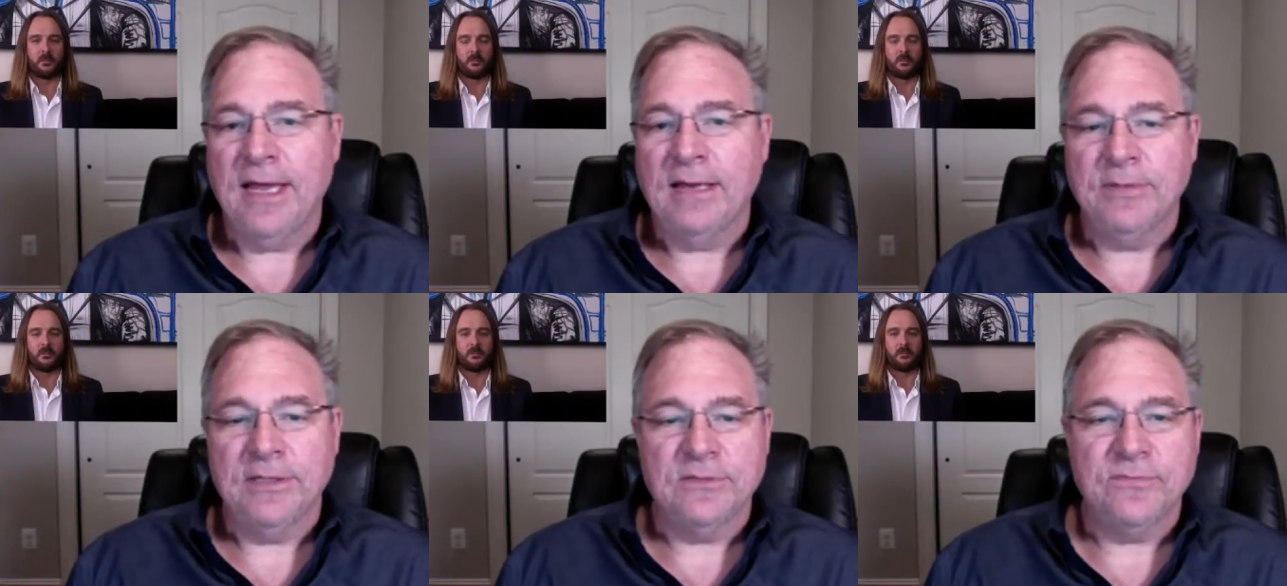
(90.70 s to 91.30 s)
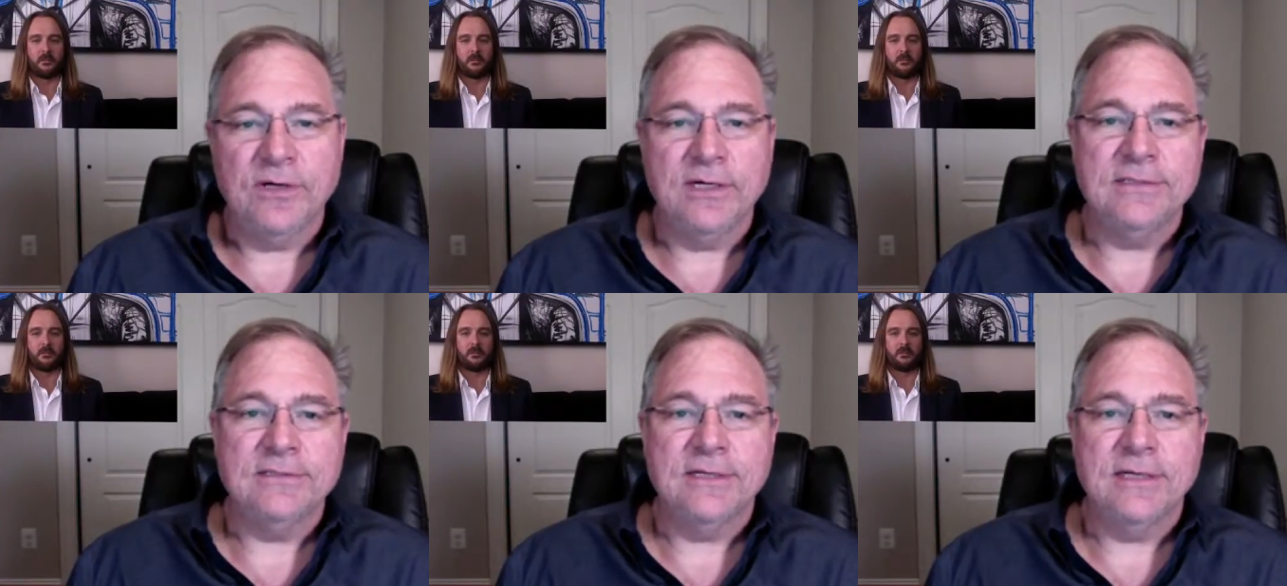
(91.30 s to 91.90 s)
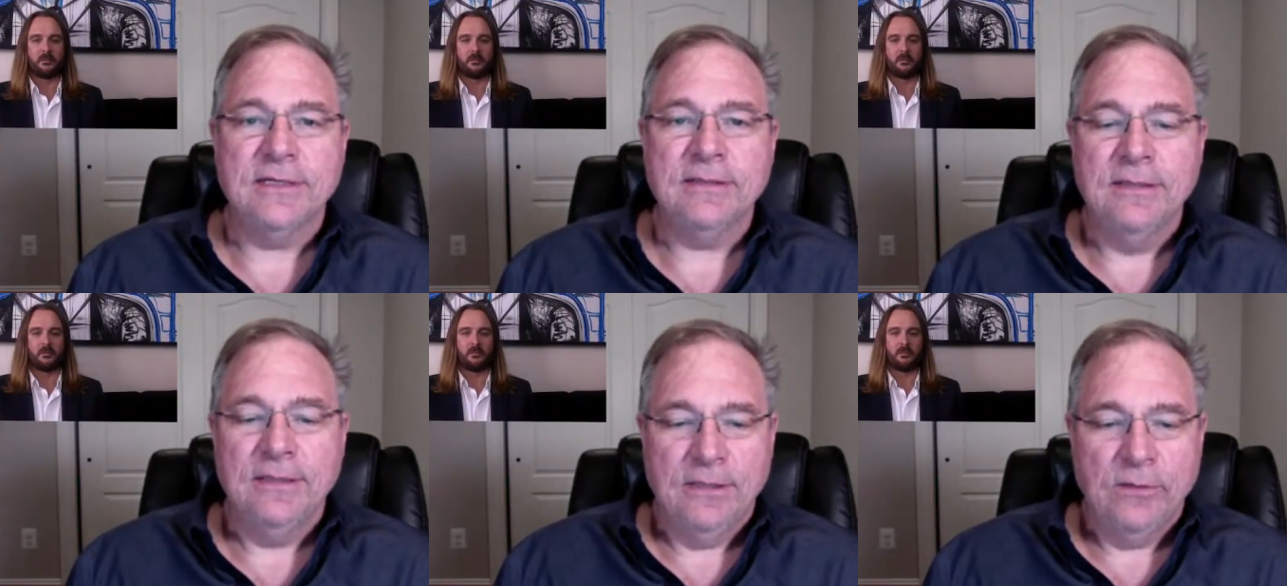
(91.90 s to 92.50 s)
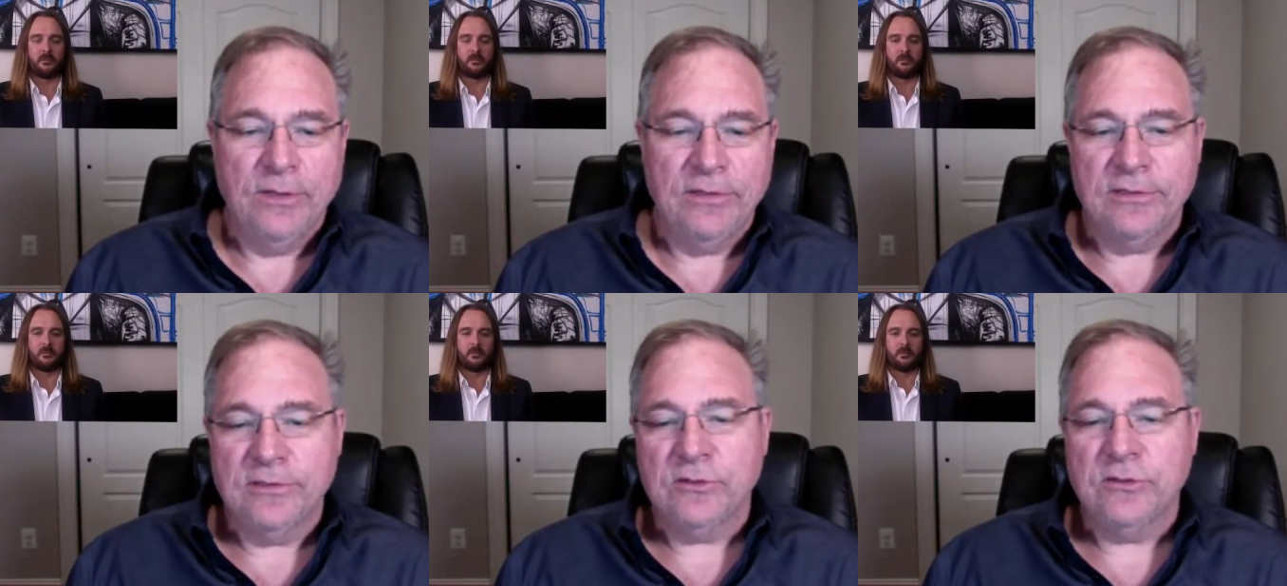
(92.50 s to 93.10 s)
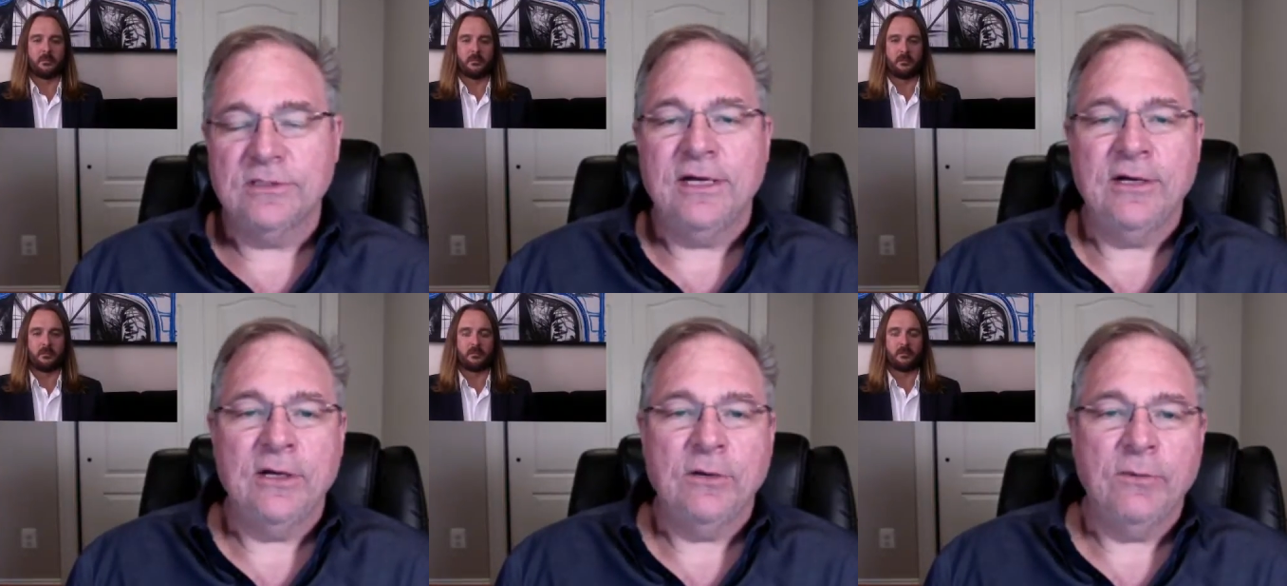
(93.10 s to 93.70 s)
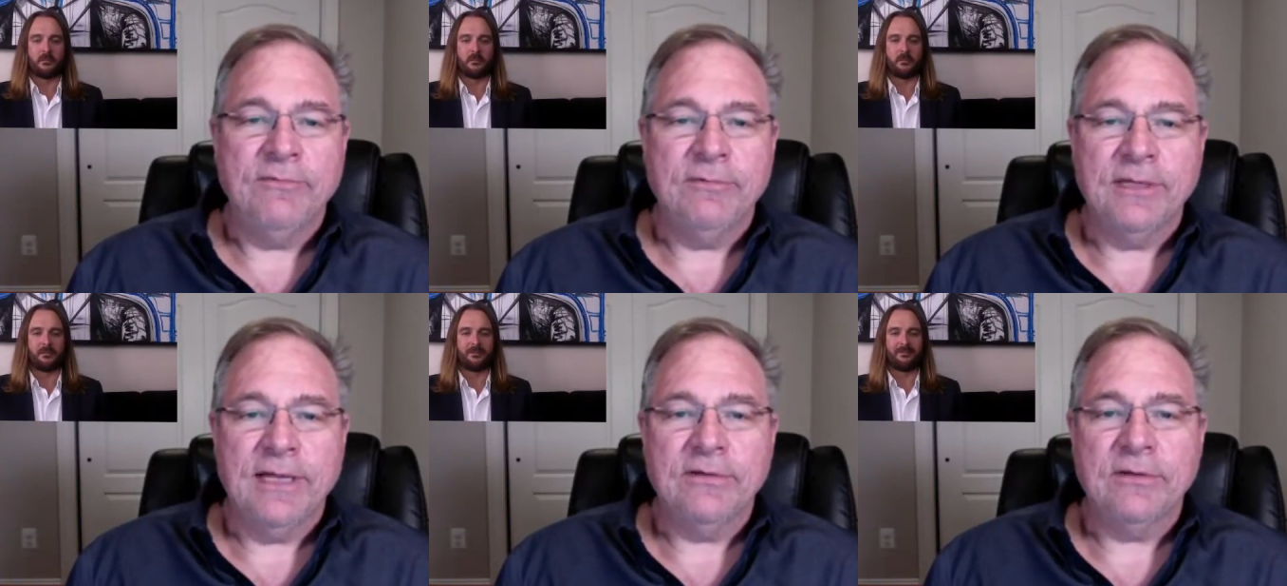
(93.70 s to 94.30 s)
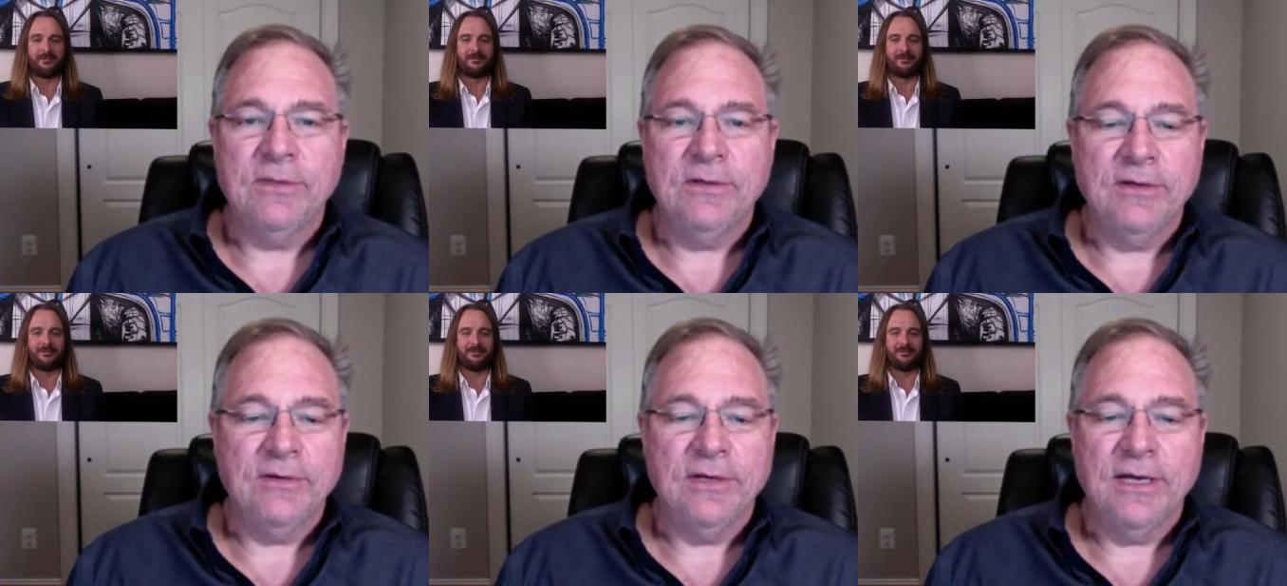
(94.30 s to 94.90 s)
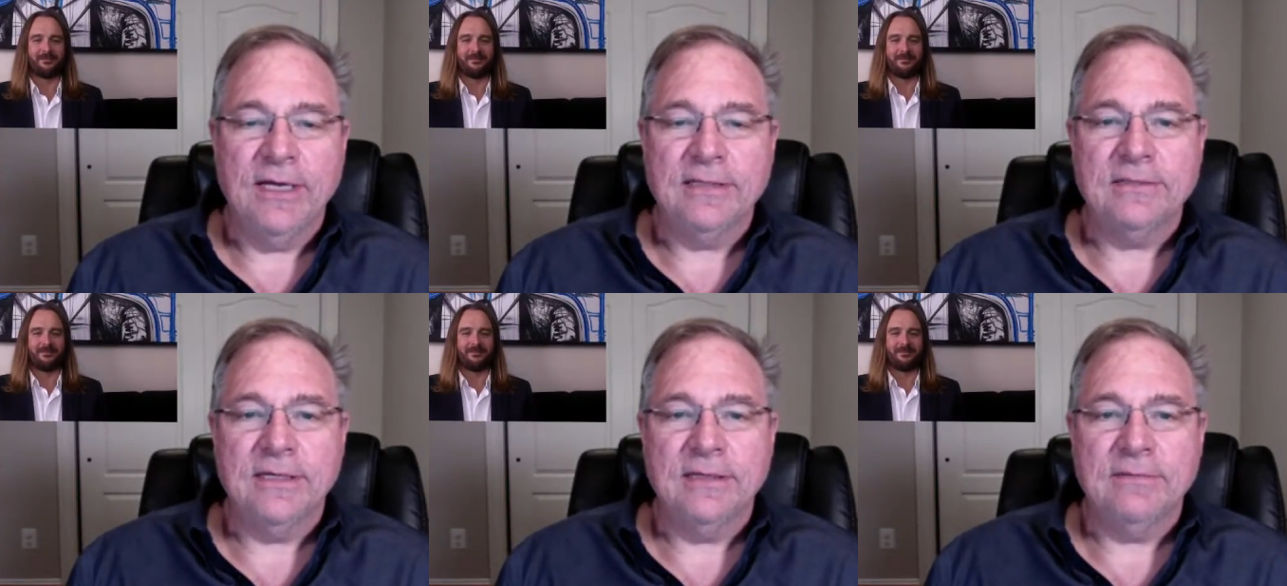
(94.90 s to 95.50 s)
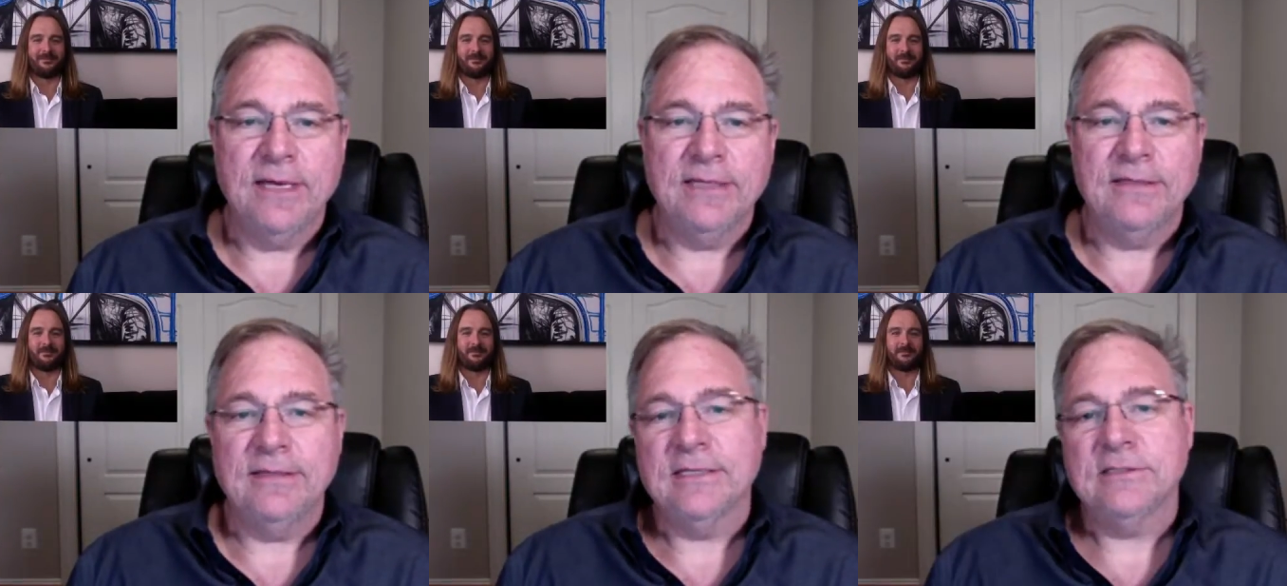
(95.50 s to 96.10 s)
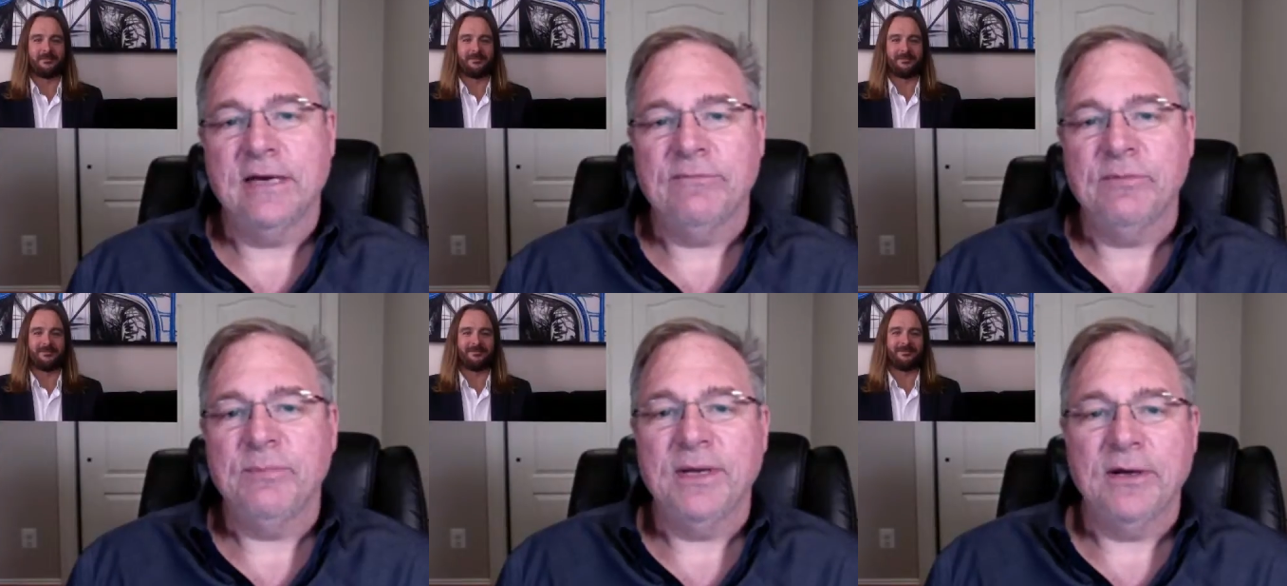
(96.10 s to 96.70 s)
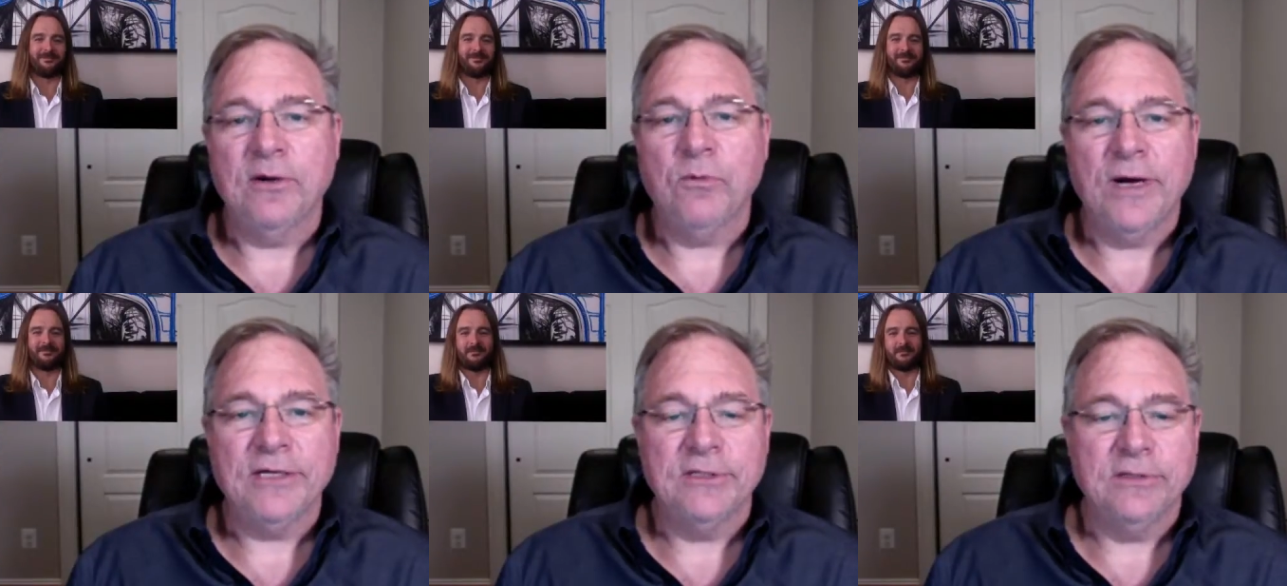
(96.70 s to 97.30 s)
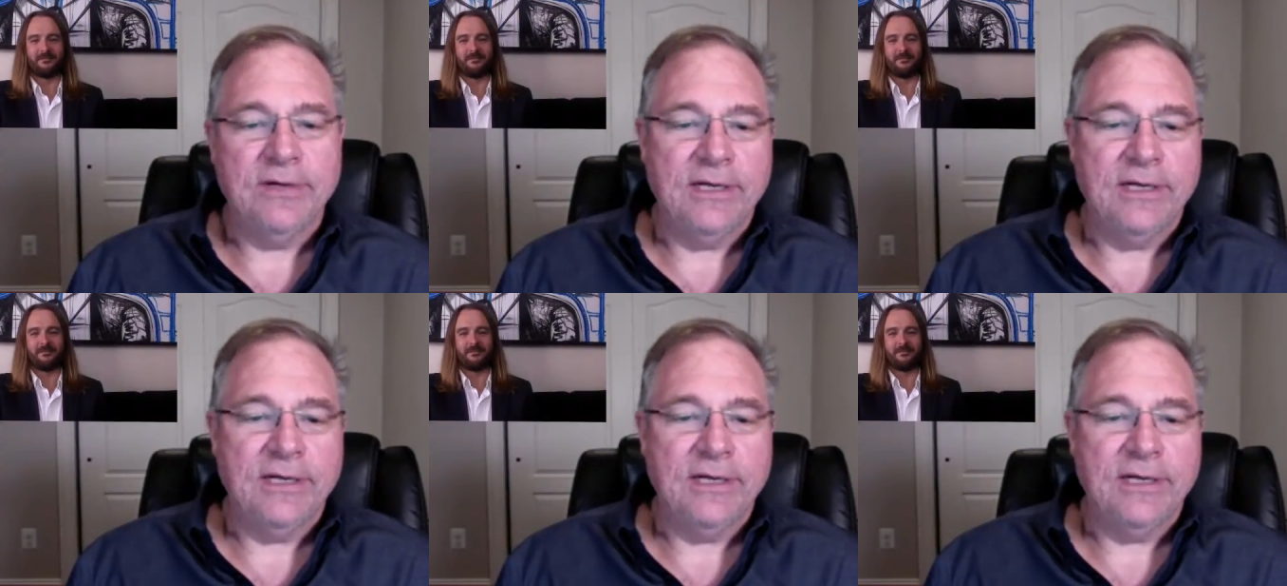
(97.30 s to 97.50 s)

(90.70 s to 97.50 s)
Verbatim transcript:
Speaker 1: that. But as far as uh, whether this should scare you away from cloud computing or not, uh, I think that's kind of a bigger question.